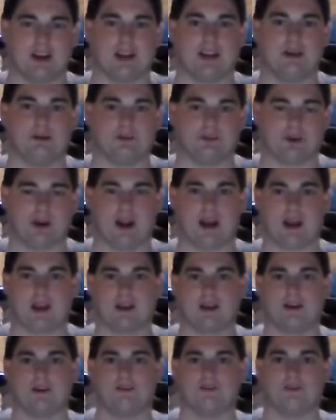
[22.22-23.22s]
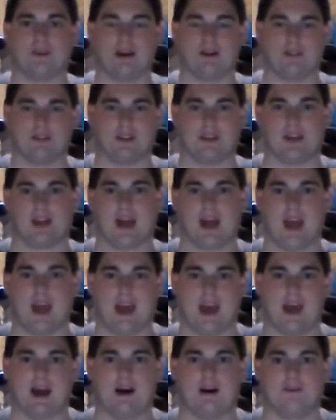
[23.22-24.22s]
try and keep track of everything I
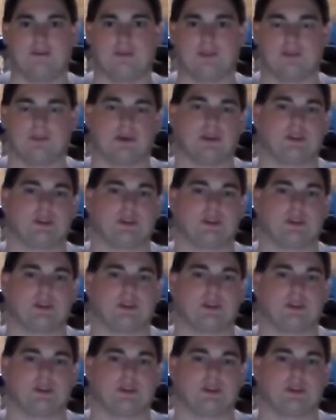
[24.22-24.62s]
have,